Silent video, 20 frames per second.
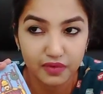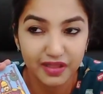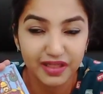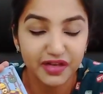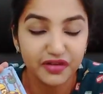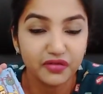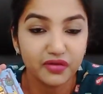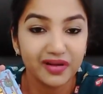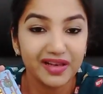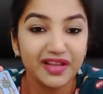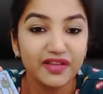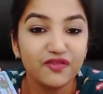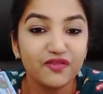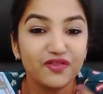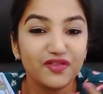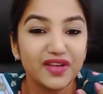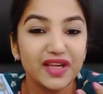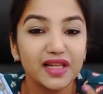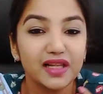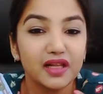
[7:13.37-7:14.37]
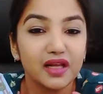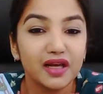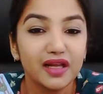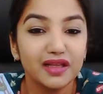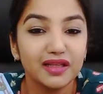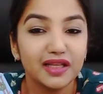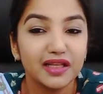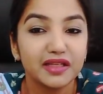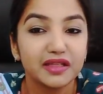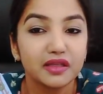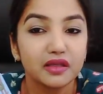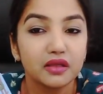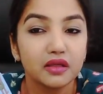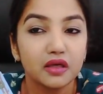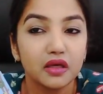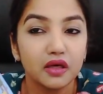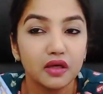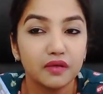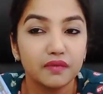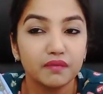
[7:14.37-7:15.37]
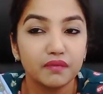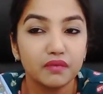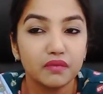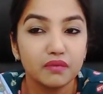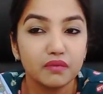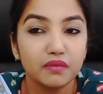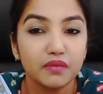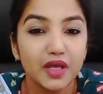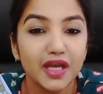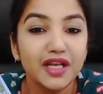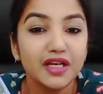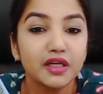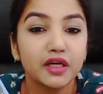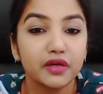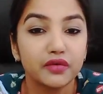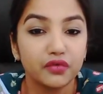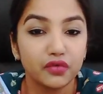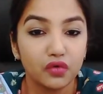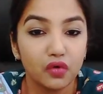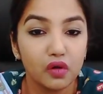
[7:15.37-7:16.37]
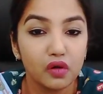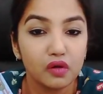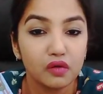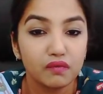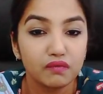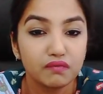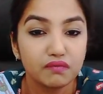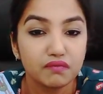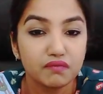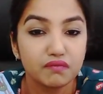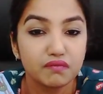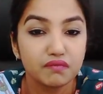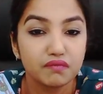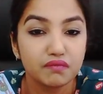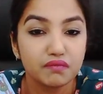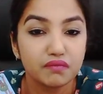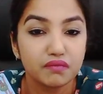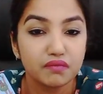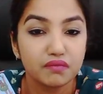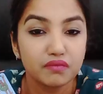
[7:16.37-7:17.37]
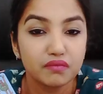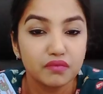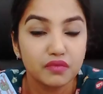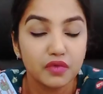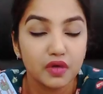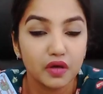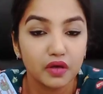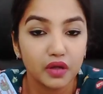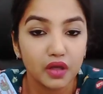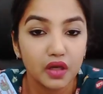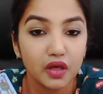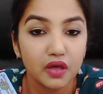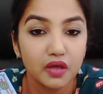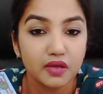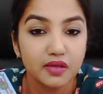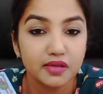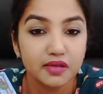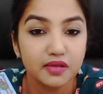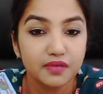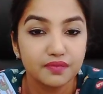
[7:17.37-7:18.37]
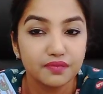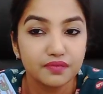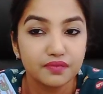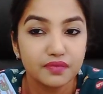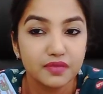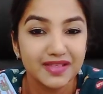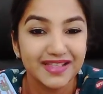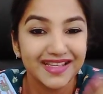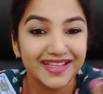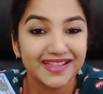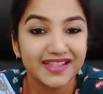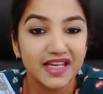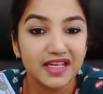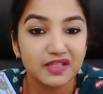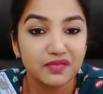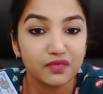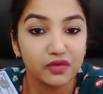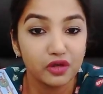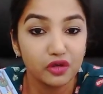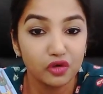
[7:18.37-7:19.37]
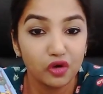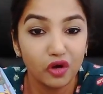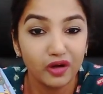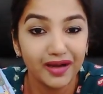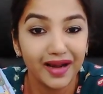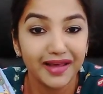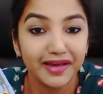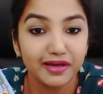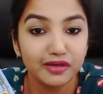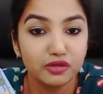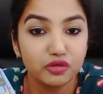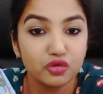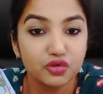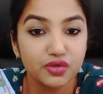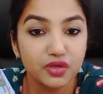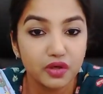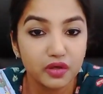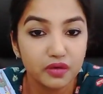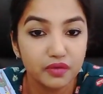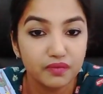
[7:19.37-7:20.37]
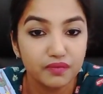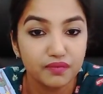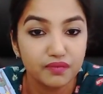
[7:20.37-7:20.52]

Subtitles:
literally feel a little in control, okay? Successful, not like a loser.